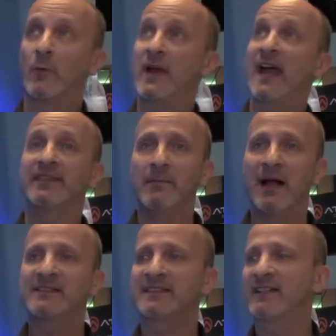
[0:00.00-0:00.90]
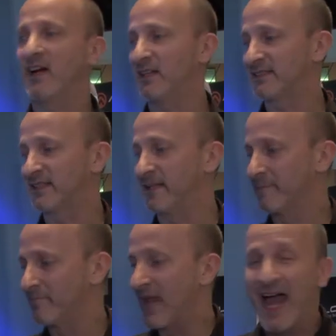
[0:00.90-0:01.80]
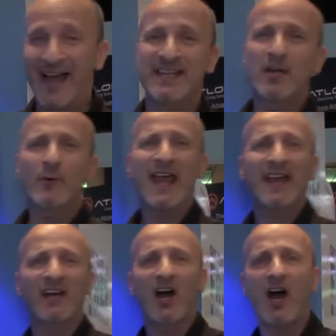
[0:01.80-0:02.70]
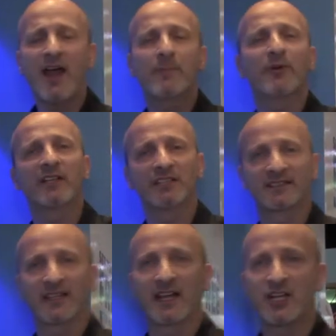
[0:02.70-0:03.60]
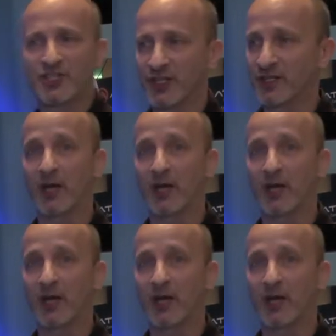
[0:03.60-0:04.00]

we had the multicasting, and here we had a hybrid installation